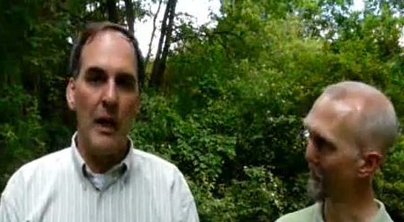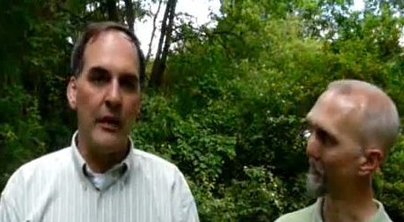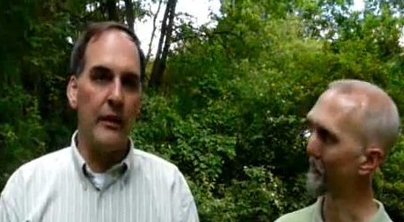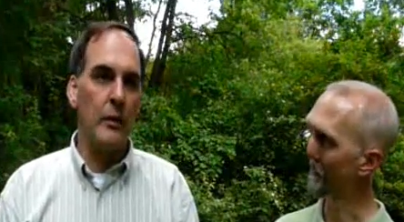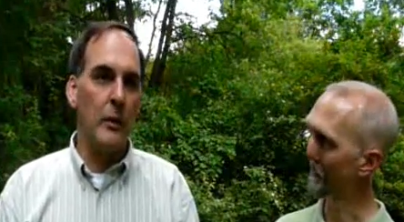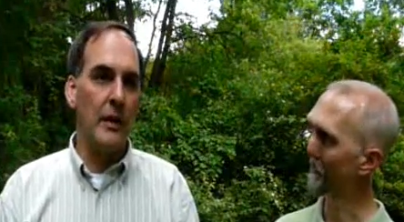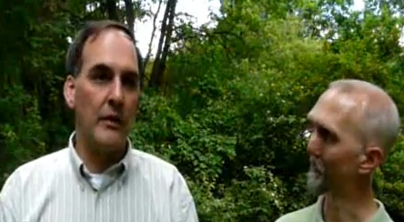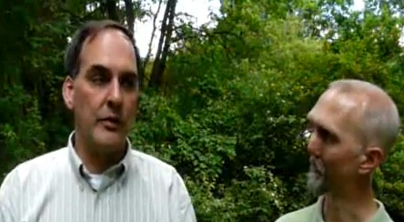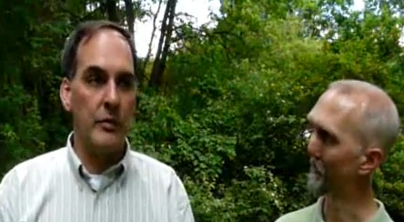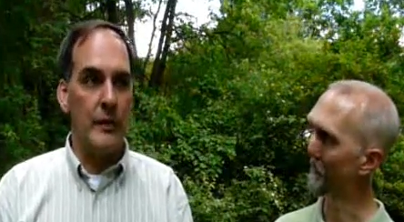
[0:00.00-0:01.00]
Speaker 1: monitored
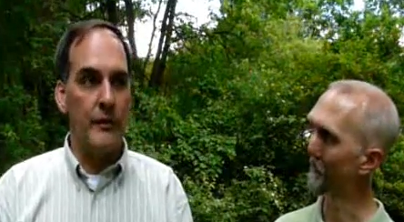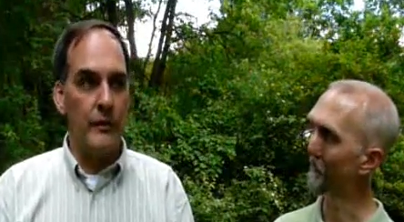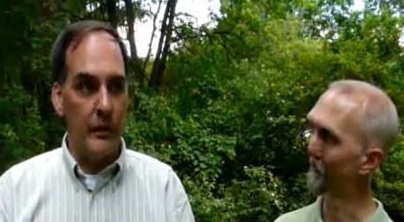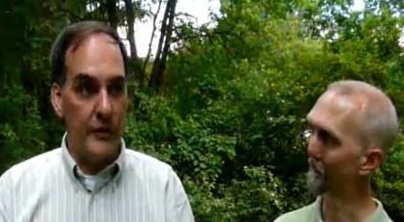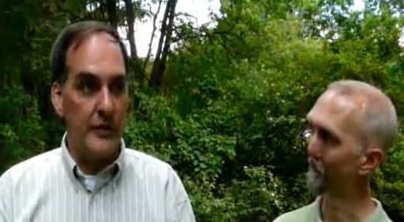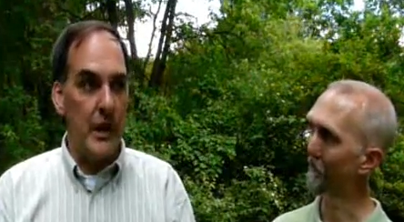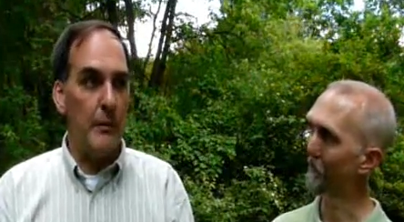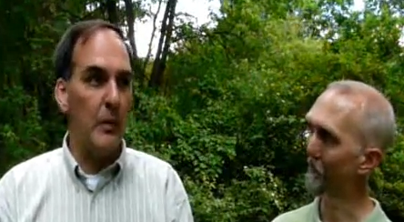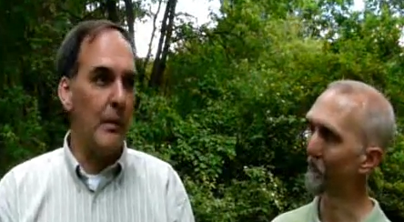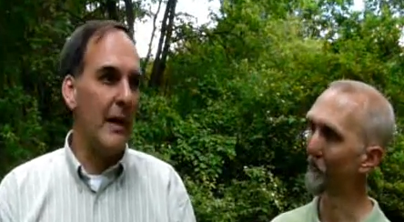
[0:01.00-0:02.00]
wells. We've, we've
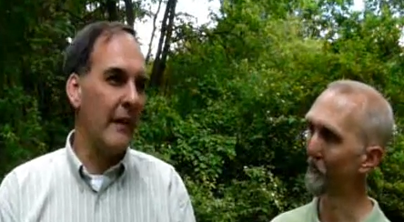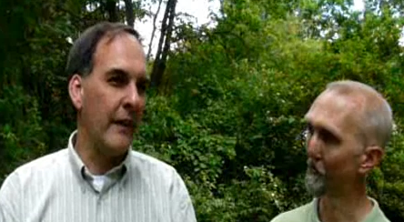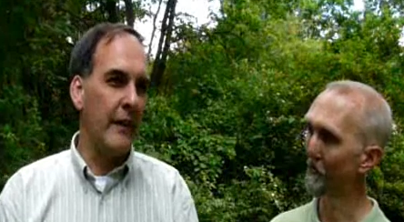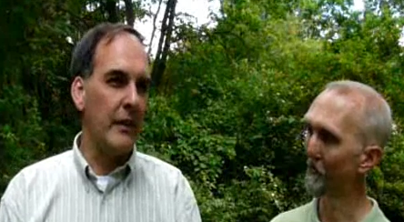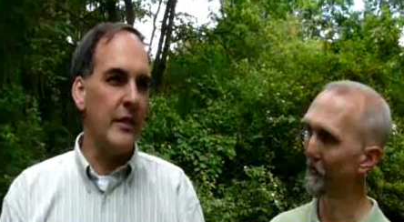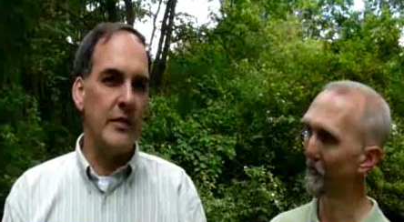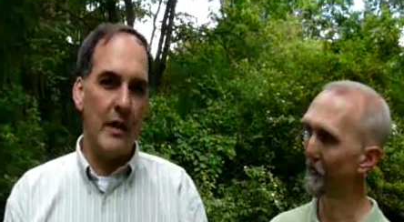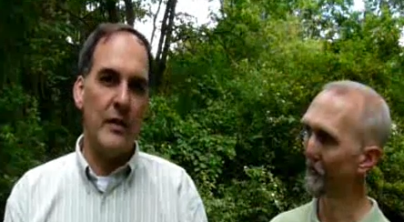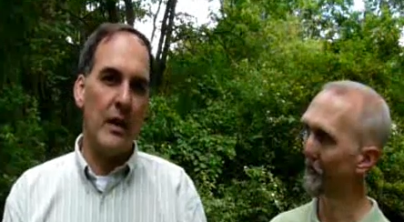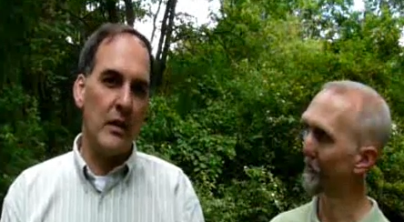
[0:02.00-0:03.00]
sampled about
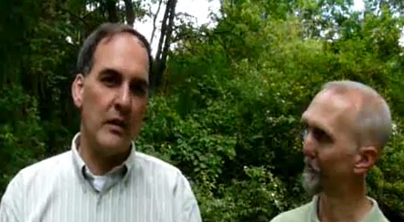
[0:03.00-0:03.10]
37 of